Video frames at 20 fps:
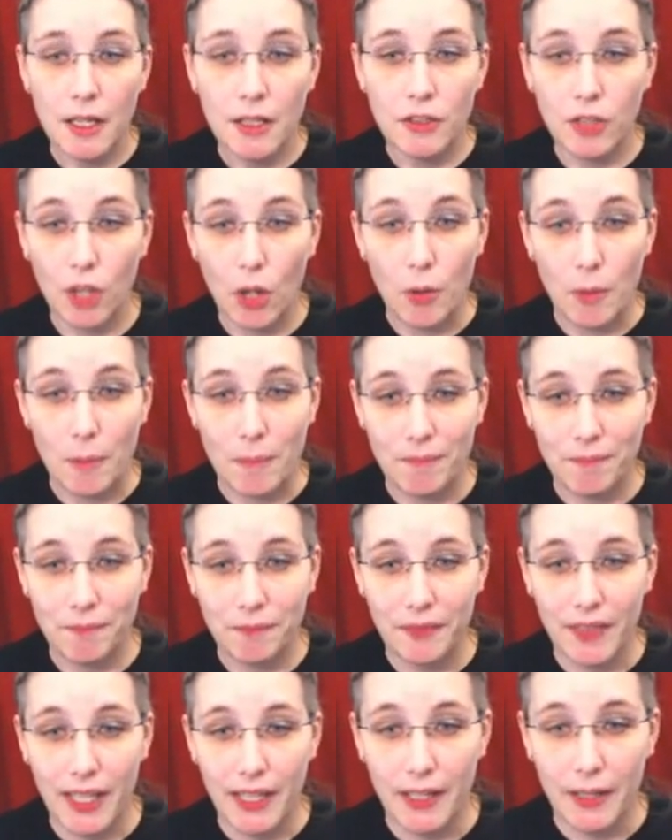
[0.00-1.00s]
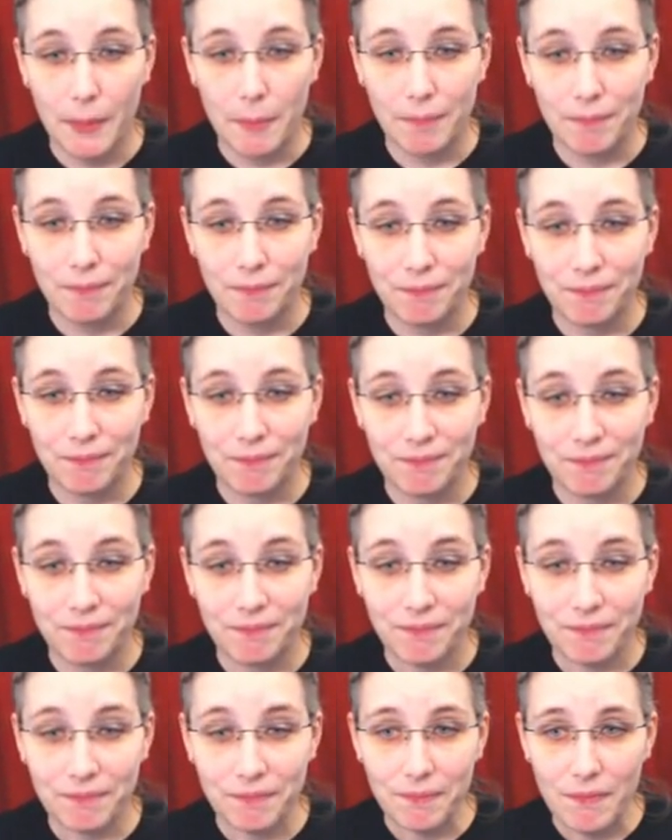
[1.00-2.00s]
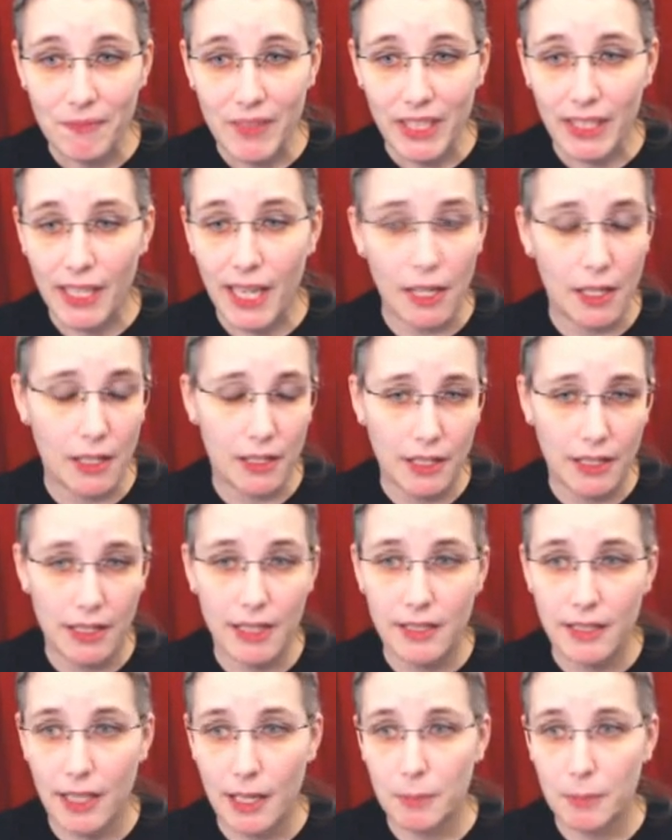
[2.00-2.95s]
so um, yeah and, and, and,